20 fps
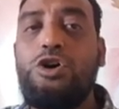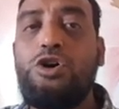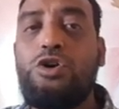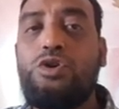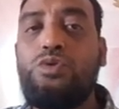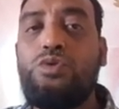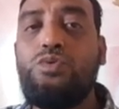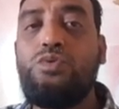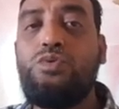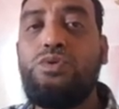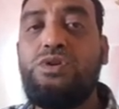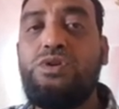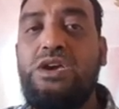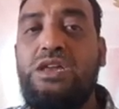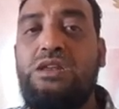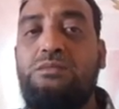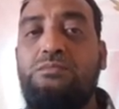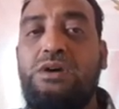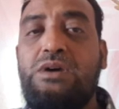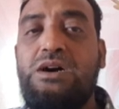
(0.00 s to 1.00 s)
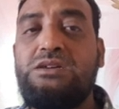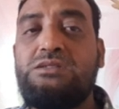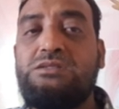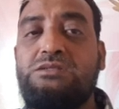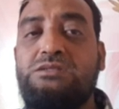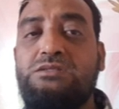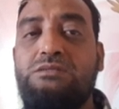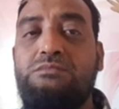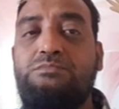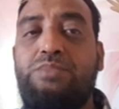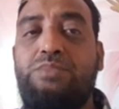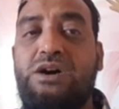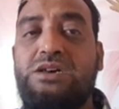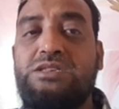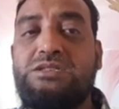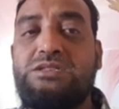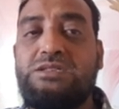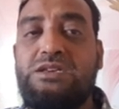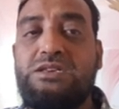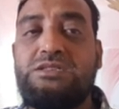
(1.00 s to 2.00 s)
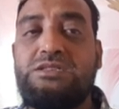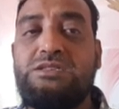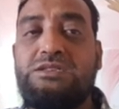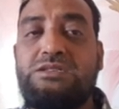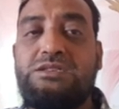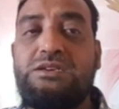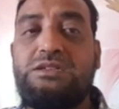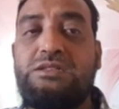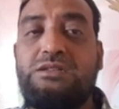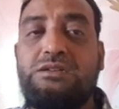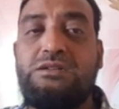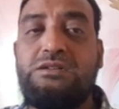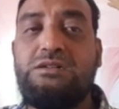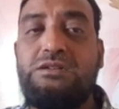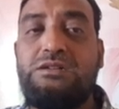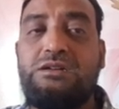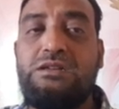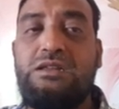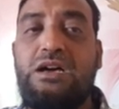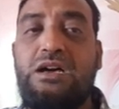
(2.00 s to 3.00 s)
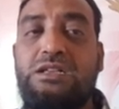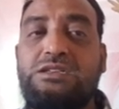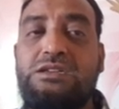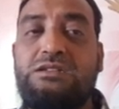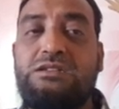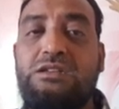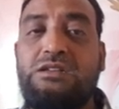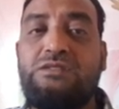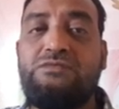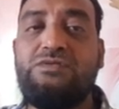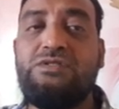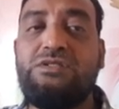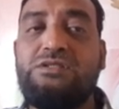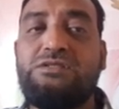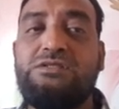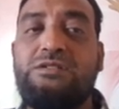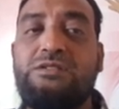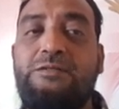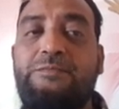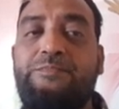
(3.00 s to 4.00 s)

2 NMOS pass transistor logic networks,